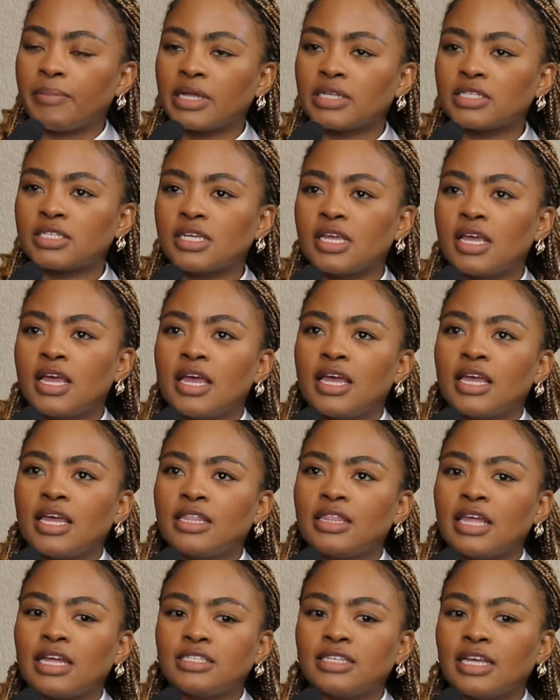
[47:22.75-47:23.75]
but
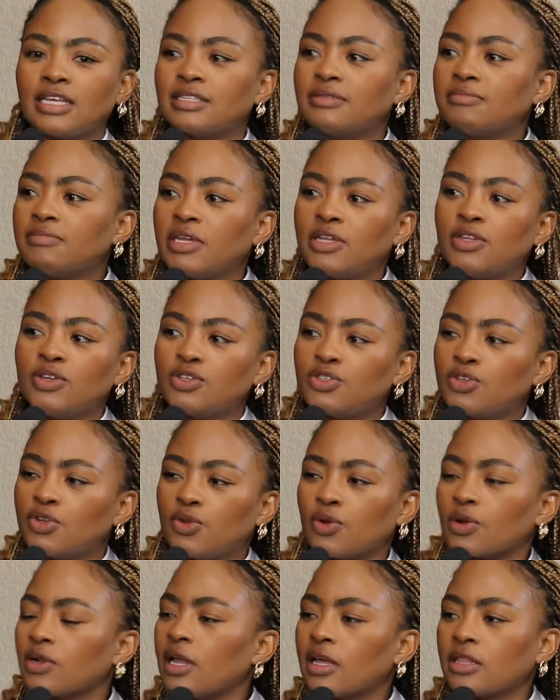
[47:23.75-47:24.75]
that doesn't mean you
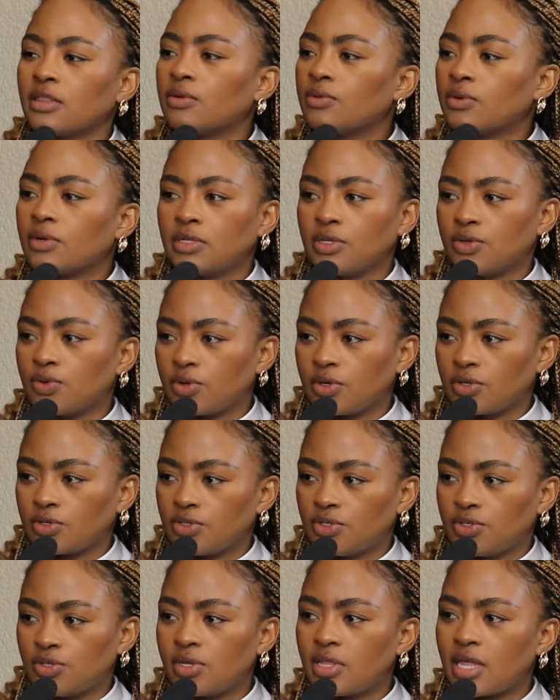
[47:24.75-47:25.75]
should look like the world in mm, order
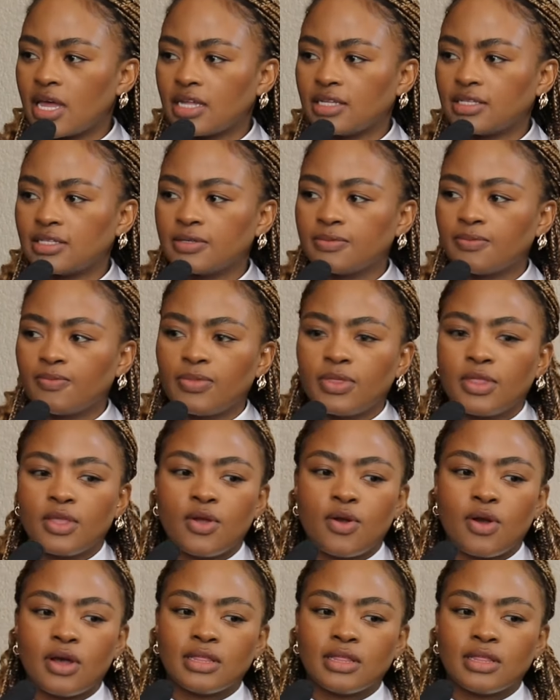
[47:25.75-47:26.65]
to do mm, that. Exactly.